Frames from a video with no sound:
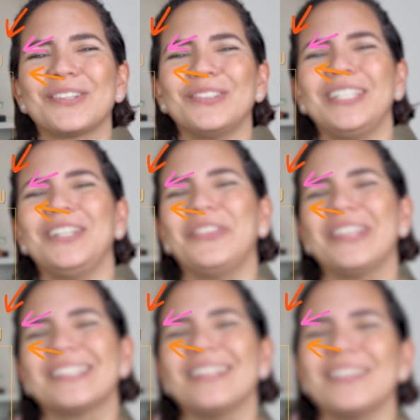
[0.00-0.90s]
continue
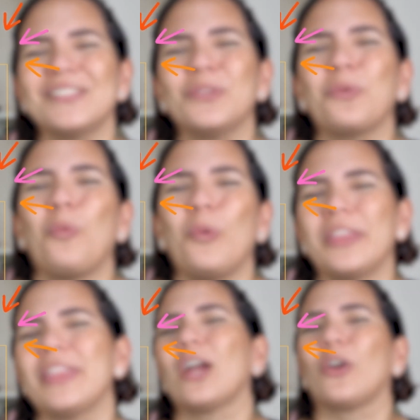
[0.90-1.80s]
this lesson with
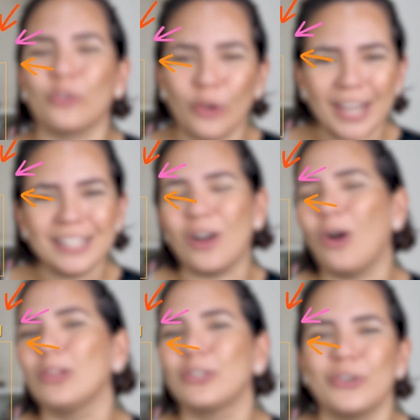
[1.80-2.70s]
great
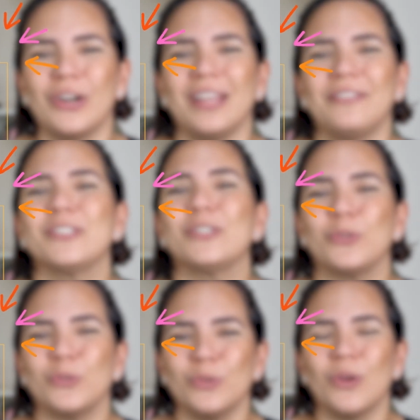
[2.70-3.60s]
alternatives
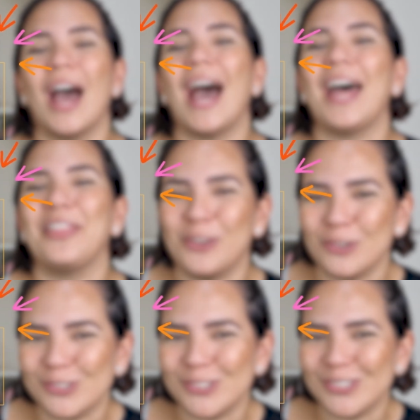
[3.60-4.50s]
to adios.